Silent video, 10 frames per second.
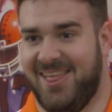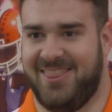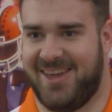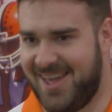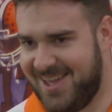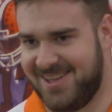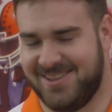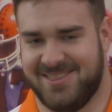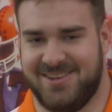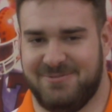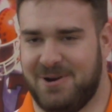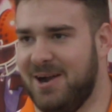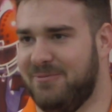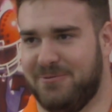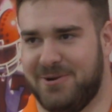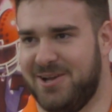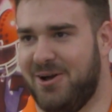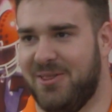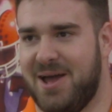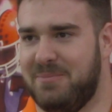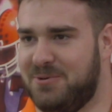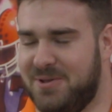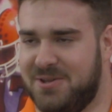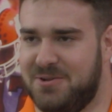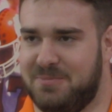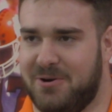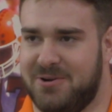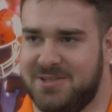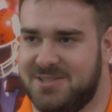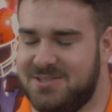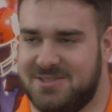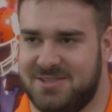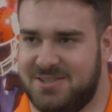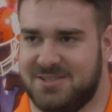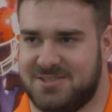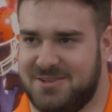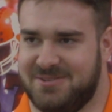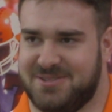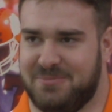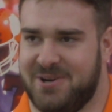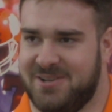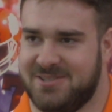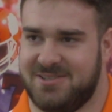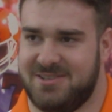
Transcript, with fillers: the hate, the rivalry, all that between the two parties is just something else,